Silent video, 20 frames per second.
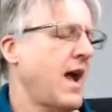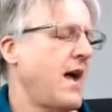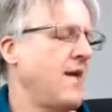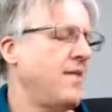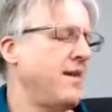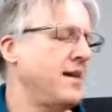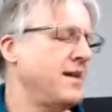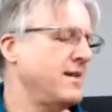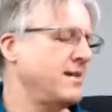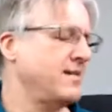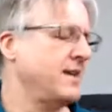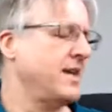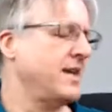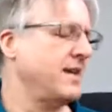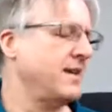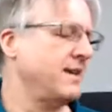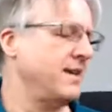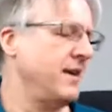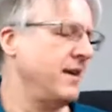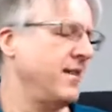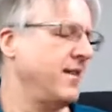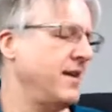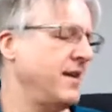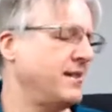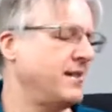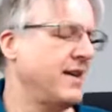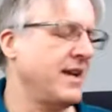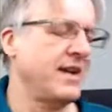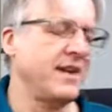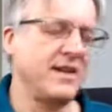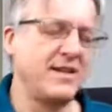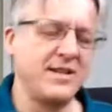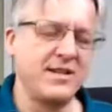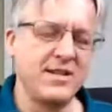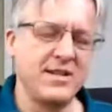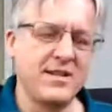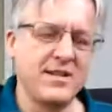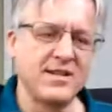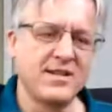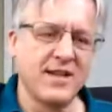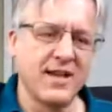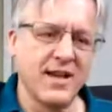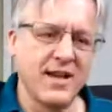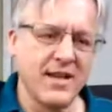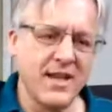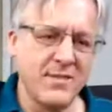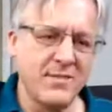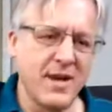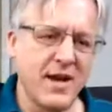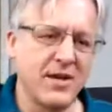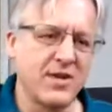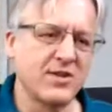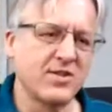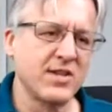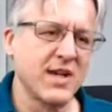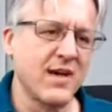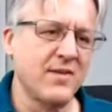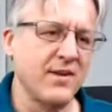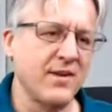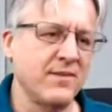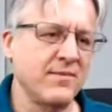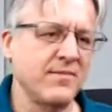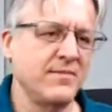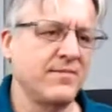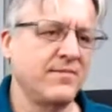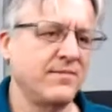then take it easy is E minor 7, D,